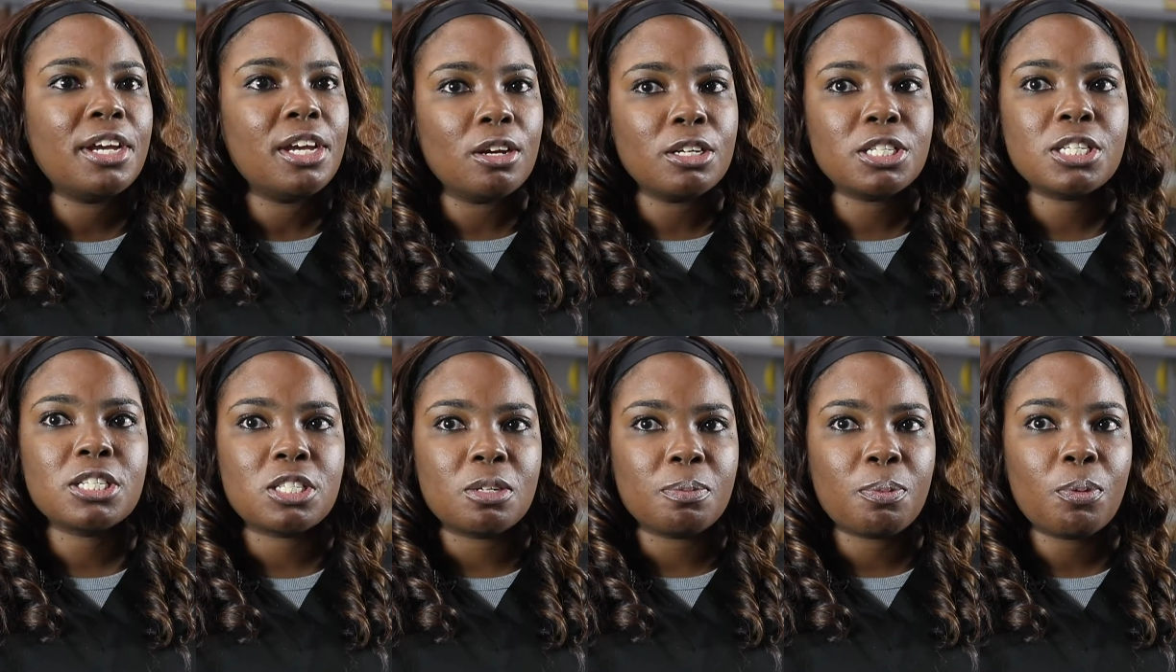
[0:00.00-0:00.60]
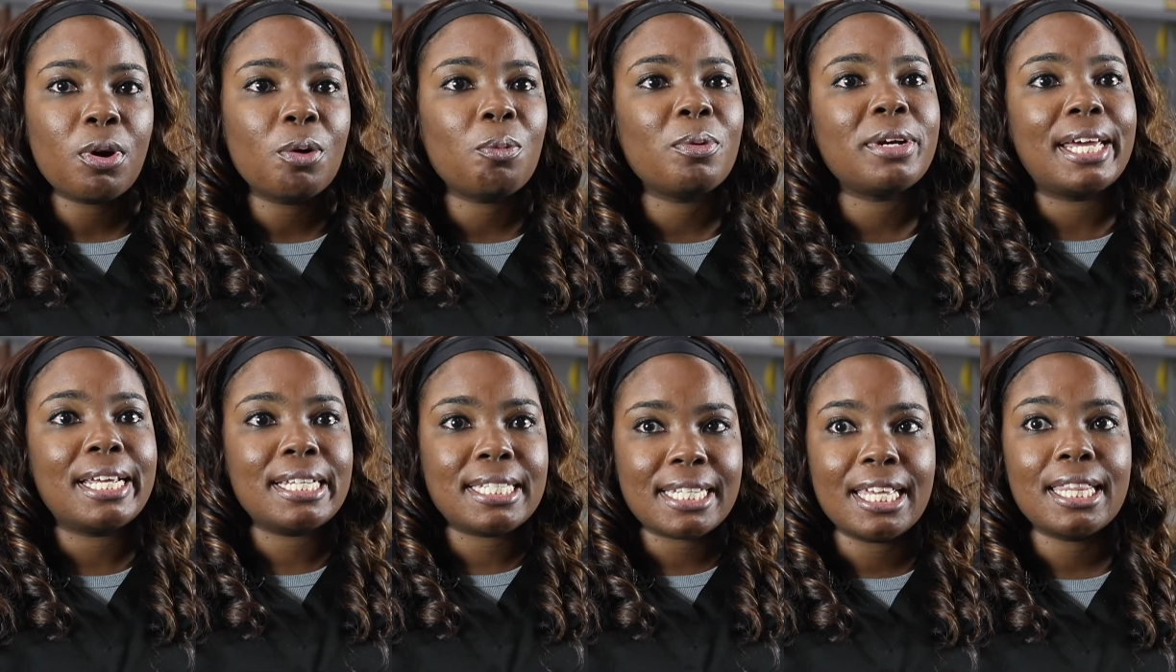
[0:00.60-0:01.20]
they're here to support. When
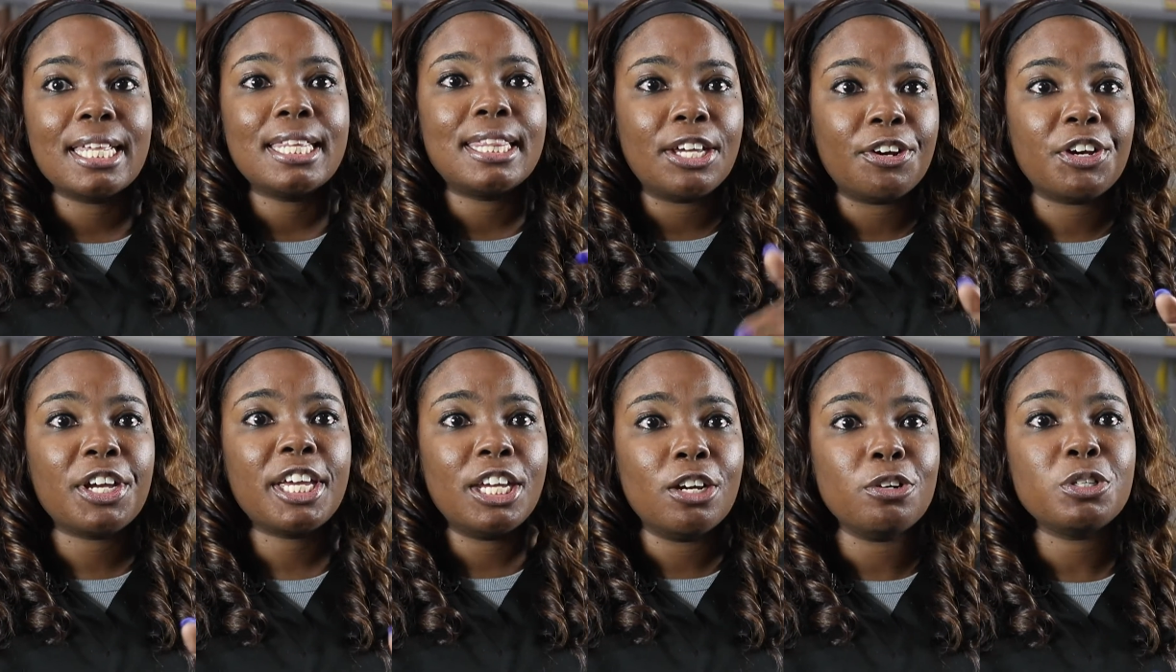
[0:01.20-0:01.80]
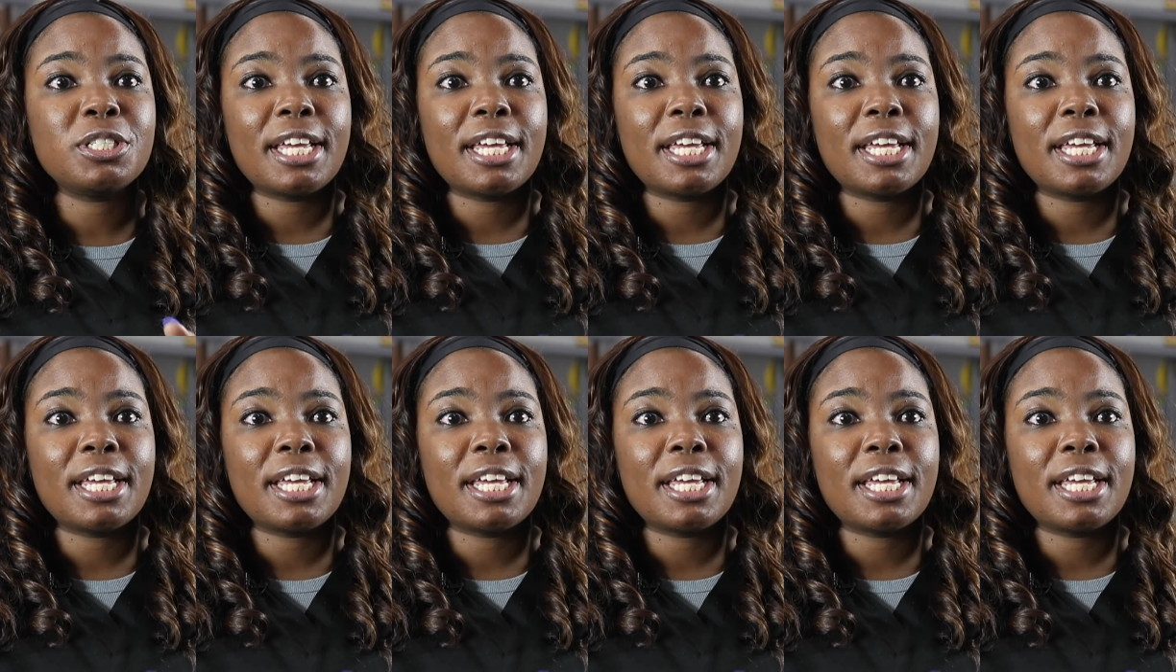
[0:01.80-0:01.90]
they say that they're here